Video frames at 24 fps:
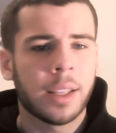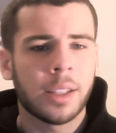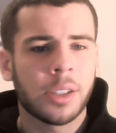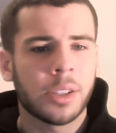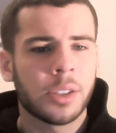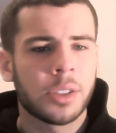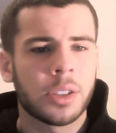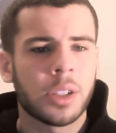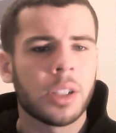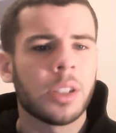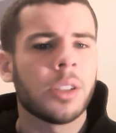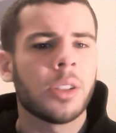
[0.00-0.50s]
the
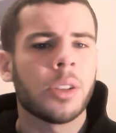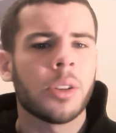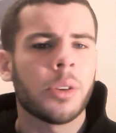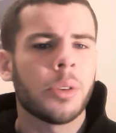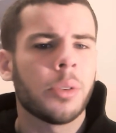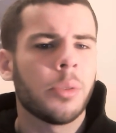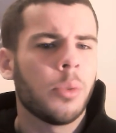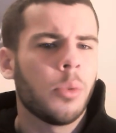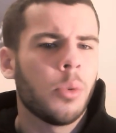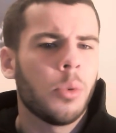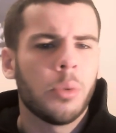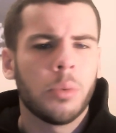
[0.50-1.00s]
sun though,
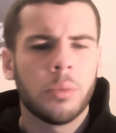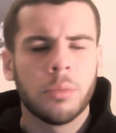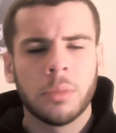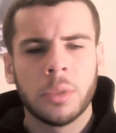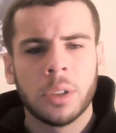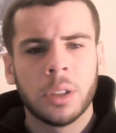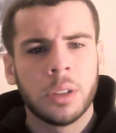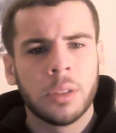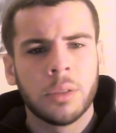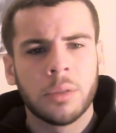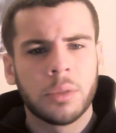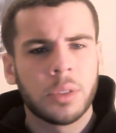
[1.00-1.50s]
or
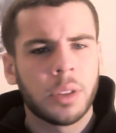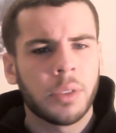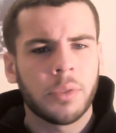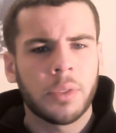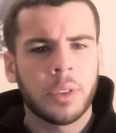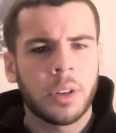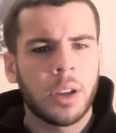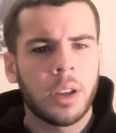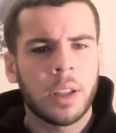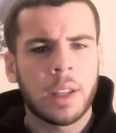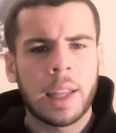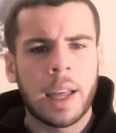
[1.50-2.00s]
something
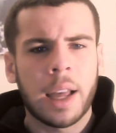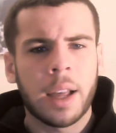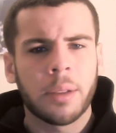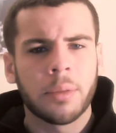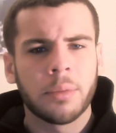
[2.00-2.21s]
like that.